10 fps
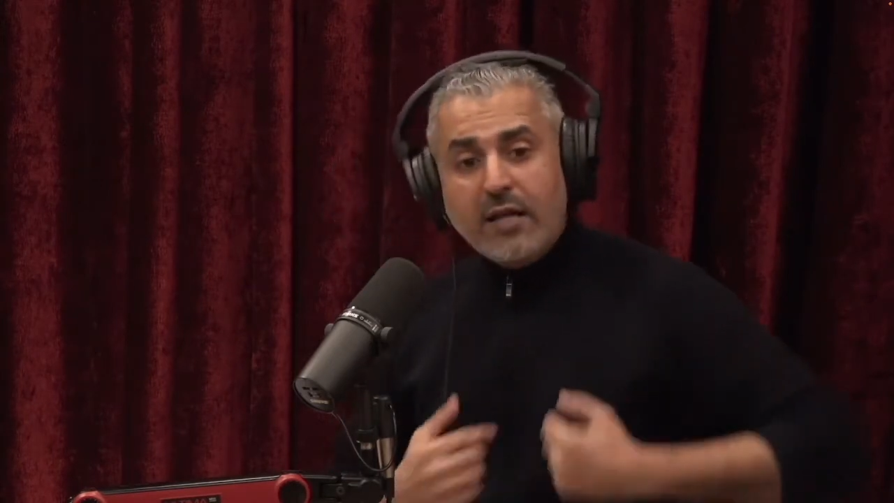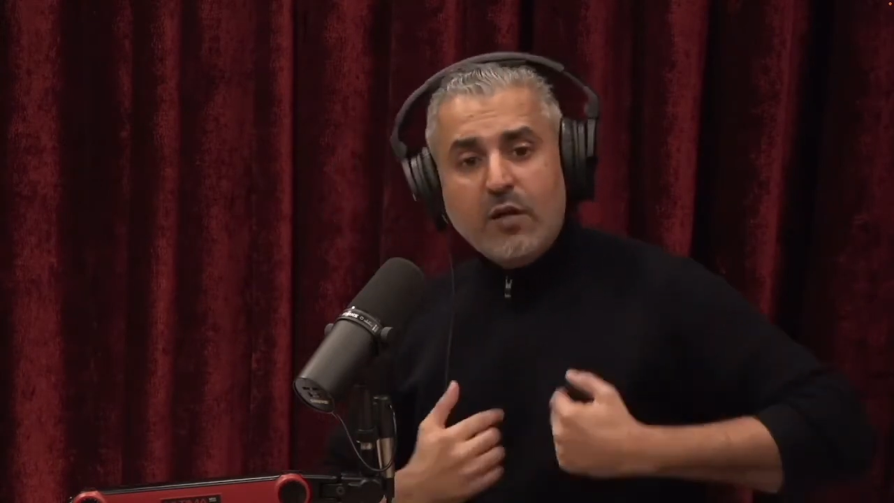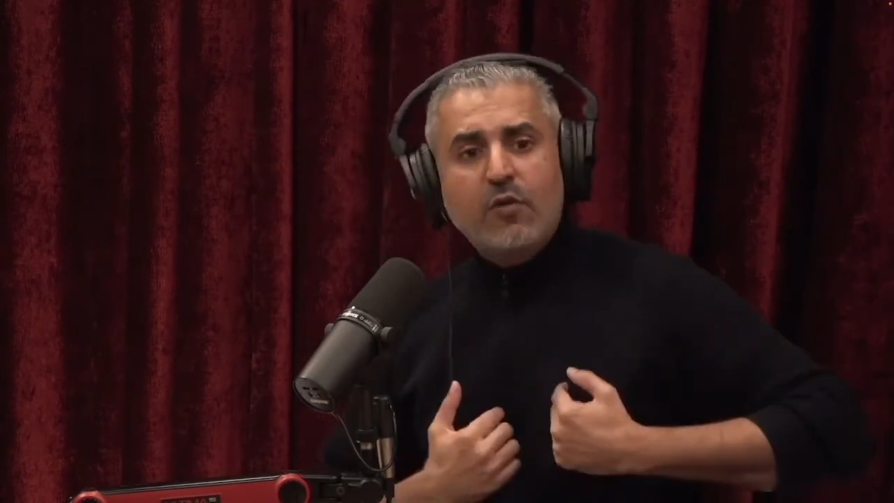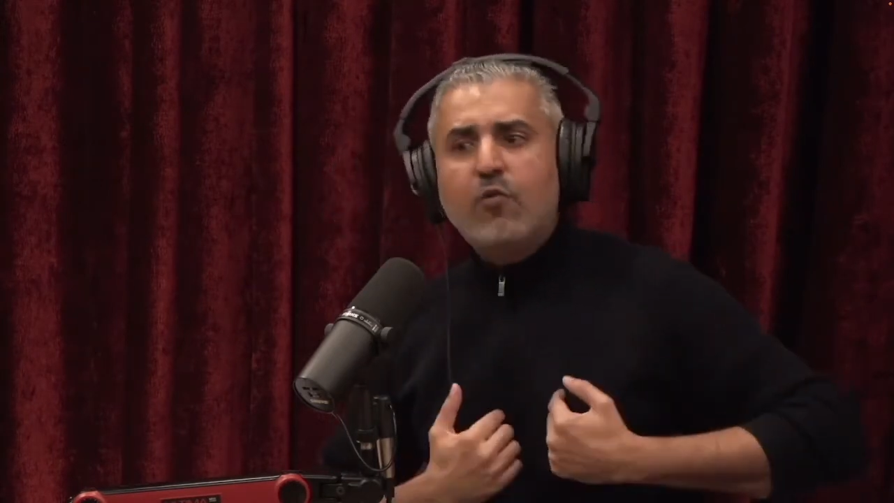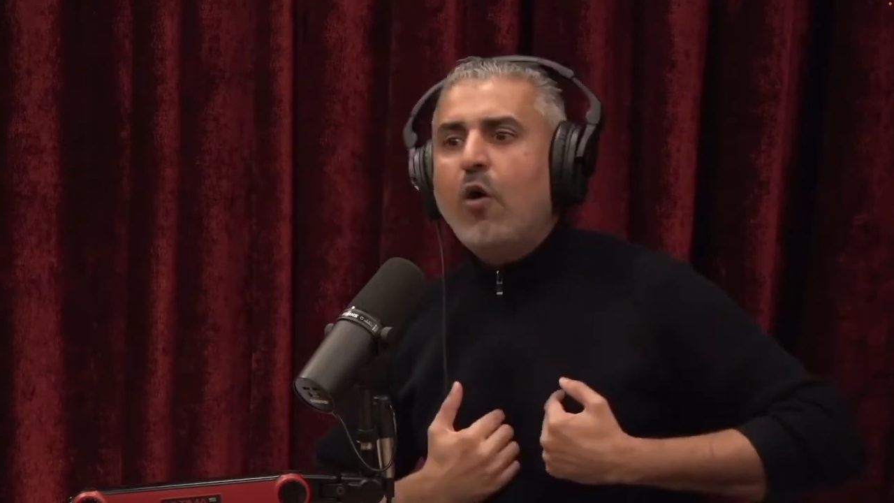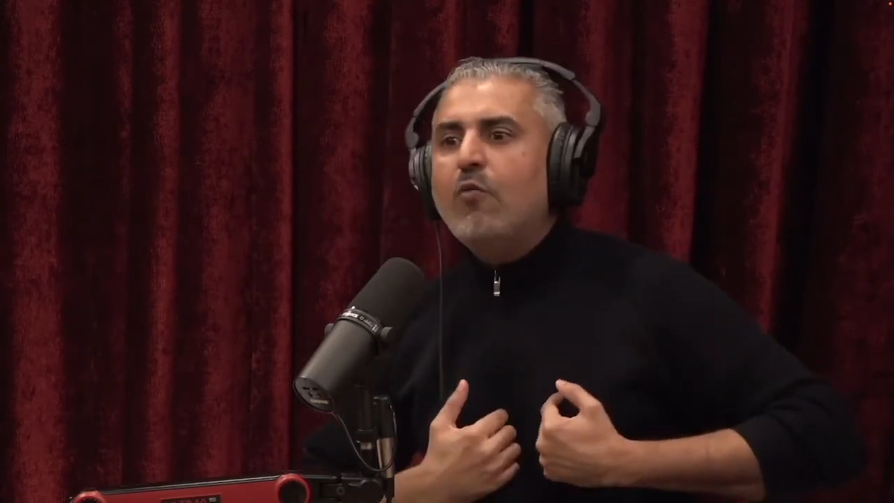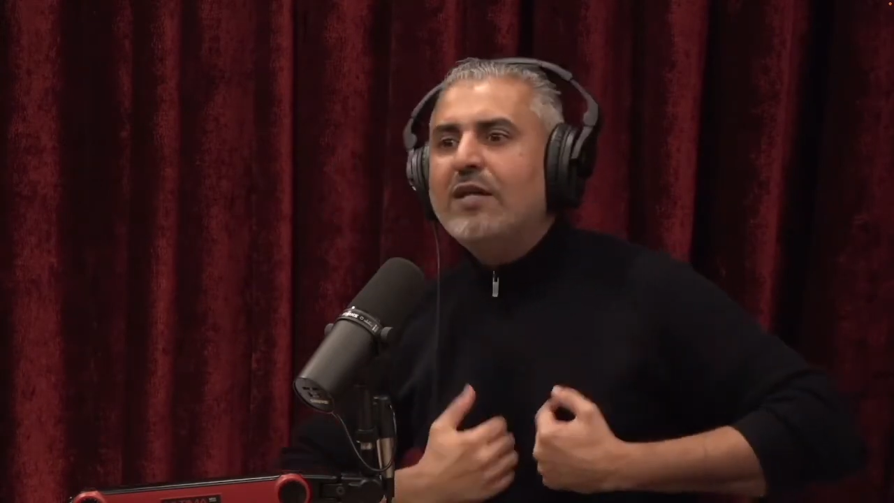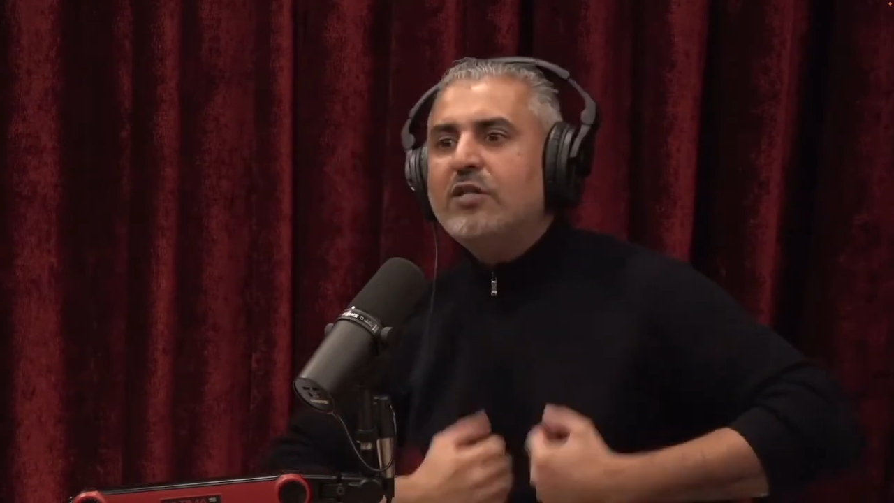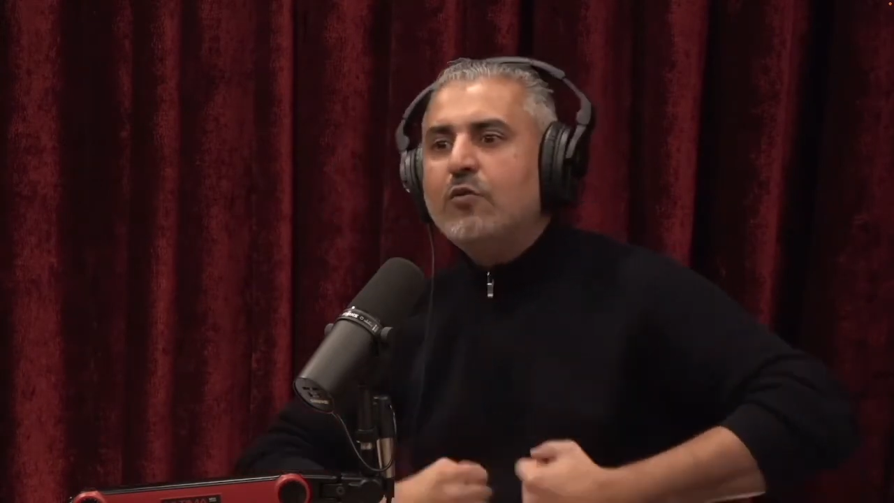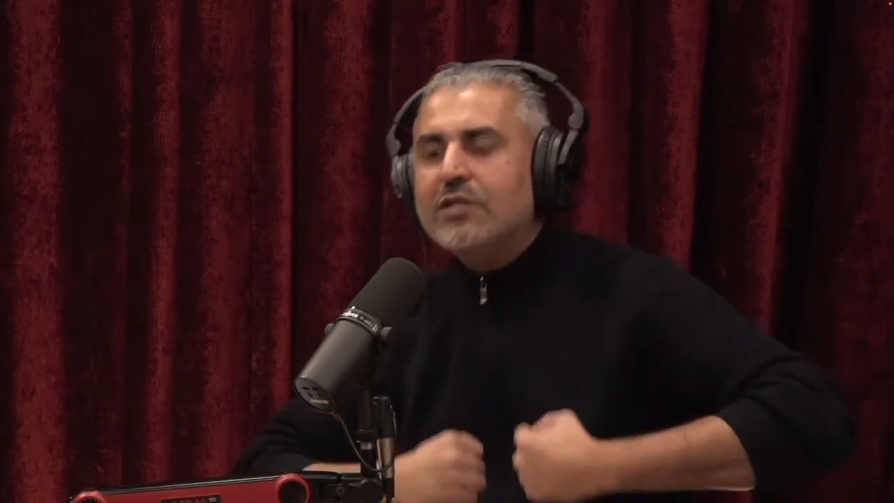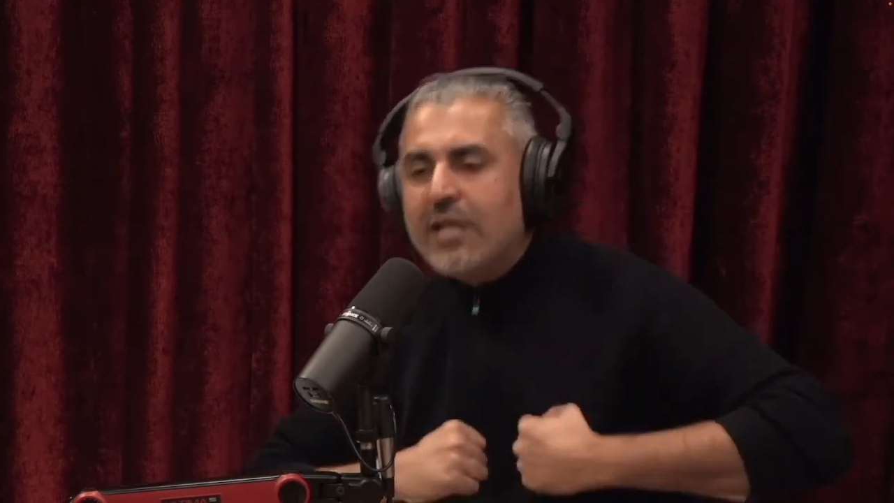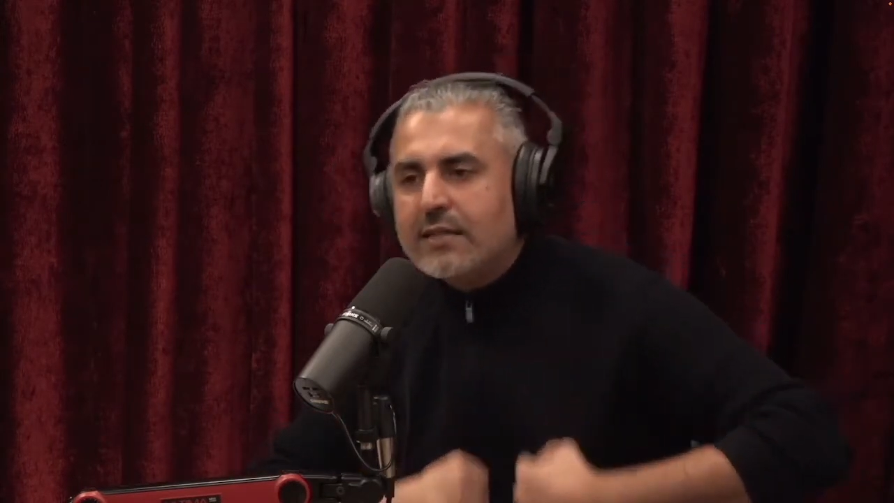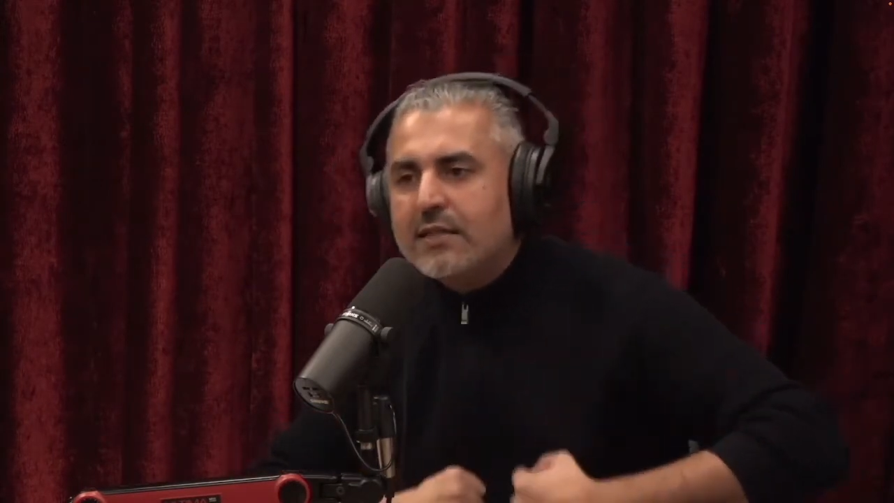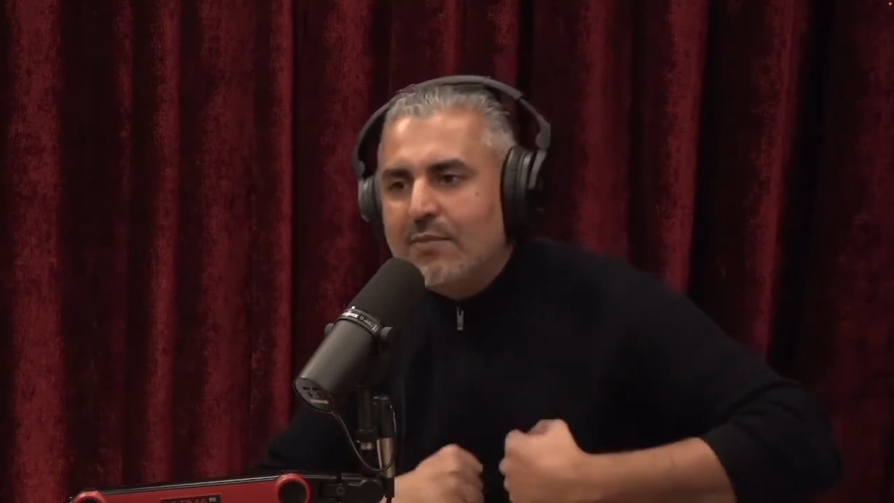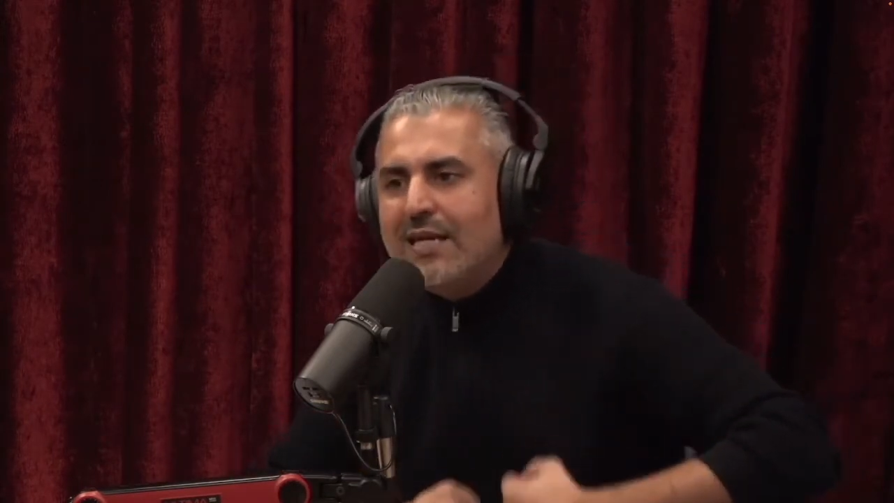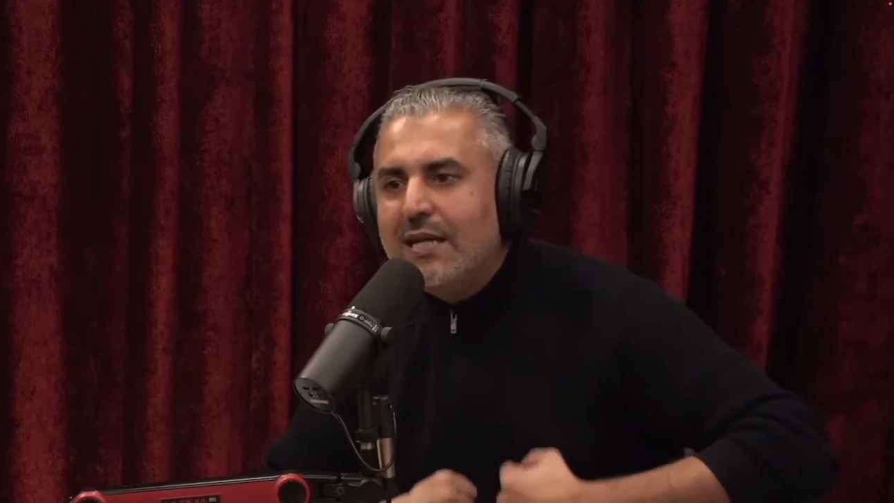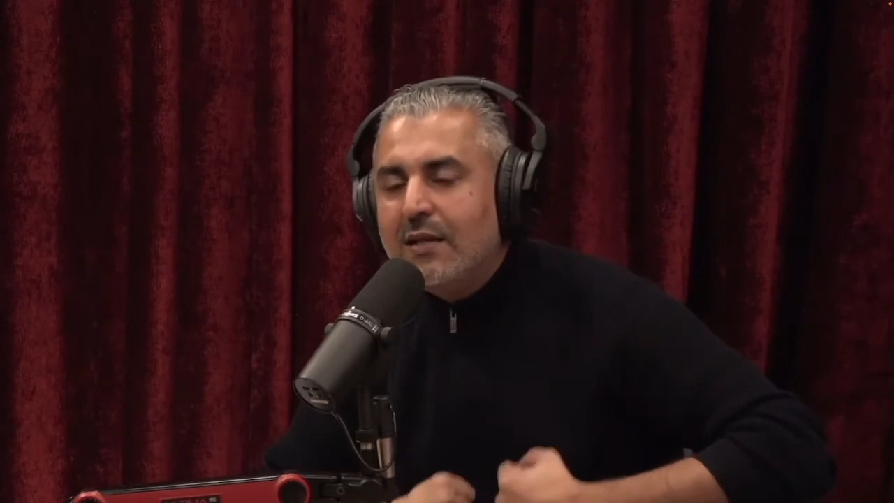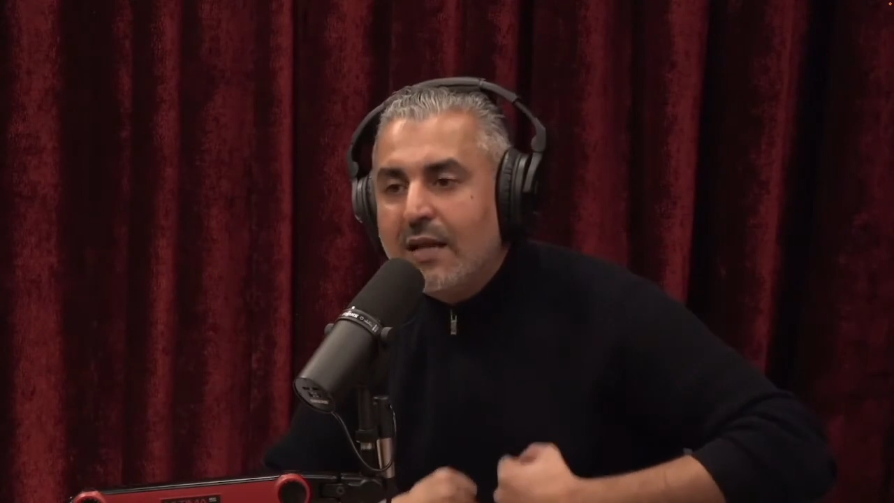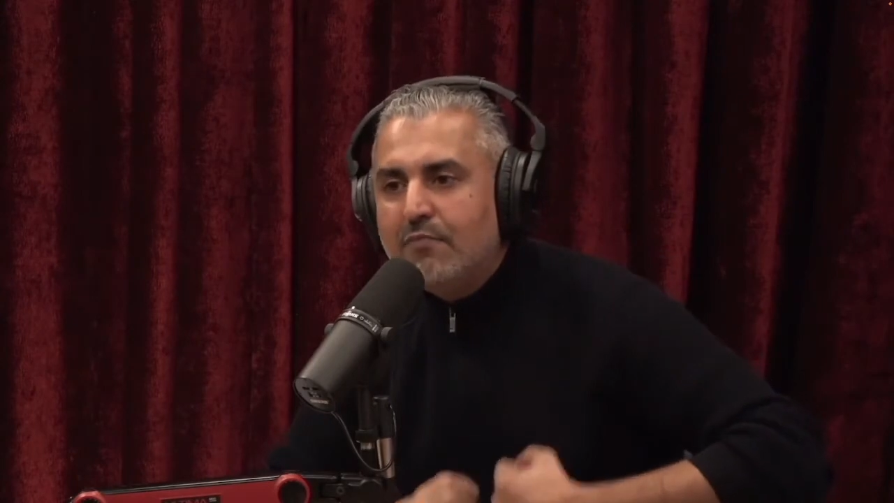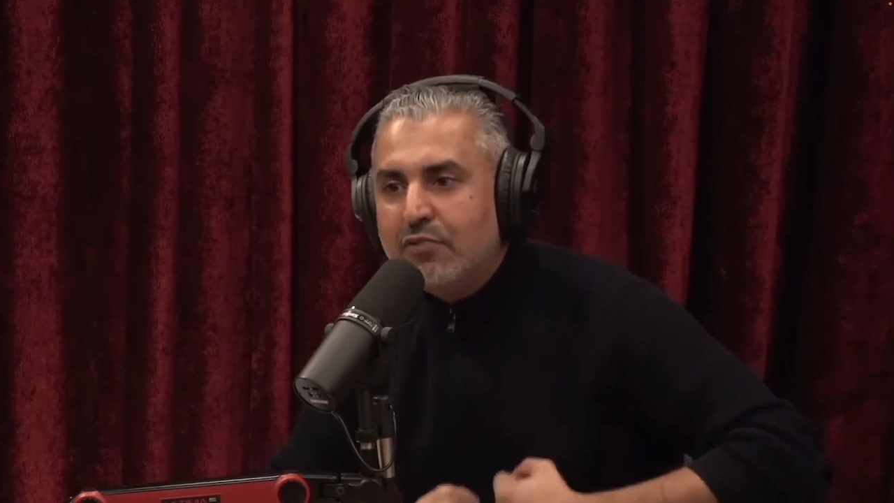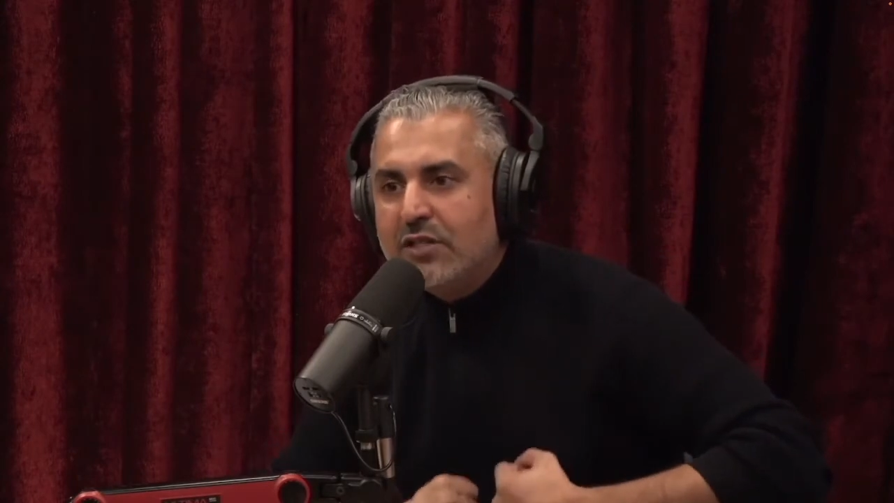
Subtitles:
and you were wrong when you injected me in